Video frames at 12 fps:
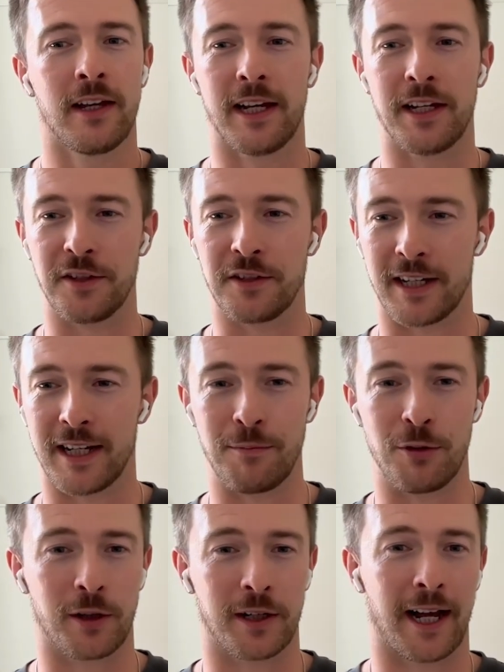in your
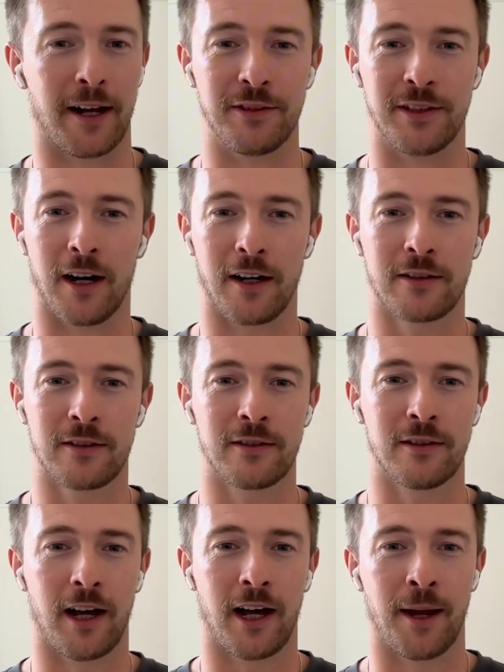team you're going to have
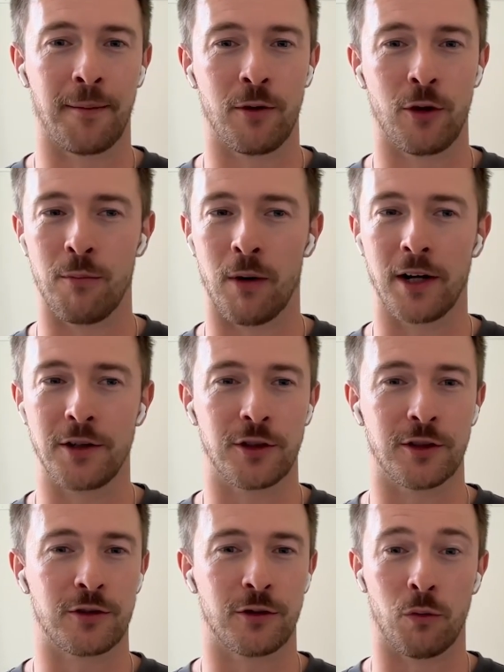ducks who might
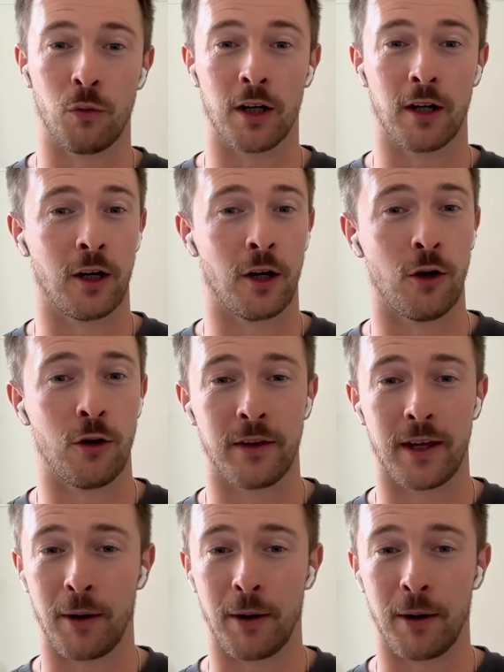just sort of waddle along.